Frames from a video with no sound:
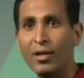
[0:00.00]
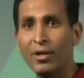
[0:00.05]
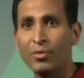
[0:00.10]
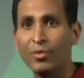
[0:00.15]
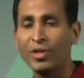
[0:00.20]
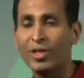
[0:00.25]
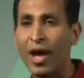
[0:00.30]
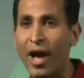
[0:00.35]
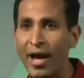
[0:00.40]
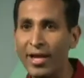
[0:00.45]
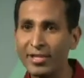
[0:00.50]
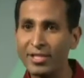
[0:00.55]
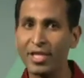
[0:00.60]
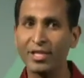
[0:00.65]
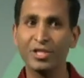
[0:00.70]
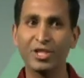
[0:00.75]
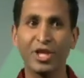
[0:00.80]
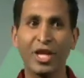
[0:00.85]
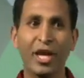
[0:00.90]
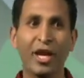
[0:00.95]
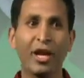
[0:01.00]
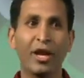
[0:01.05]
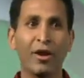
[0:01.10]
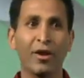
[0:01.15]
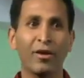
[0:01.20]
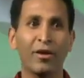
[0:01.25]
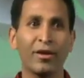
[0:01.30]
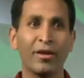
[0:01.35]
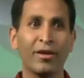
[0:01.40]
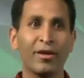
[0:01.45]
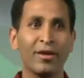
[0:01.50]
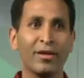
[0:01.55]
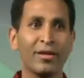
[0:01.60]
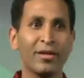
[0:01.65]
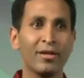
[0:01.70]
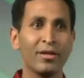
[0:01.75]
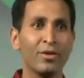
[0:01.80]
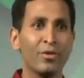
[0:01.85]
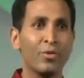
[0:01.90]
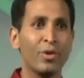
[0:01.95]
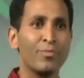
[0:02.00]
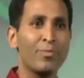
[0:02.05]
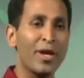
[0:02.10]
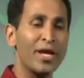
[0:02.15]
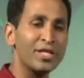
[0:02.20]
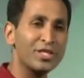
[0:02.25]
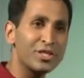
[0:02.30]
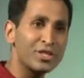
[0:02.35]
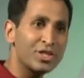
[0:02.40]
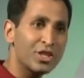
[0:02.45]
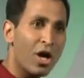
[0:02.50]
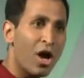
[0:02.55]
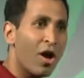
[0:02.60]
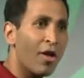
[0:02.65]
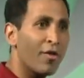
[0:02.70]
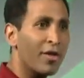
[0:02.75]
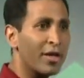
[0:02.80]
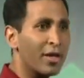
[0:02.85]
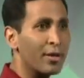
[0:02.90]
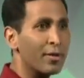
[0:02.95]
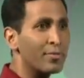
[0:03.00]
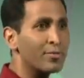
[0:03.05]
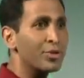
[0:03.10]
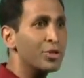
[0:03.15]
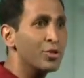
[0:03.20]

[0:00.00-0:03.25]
with high-touch care, with patients calling them,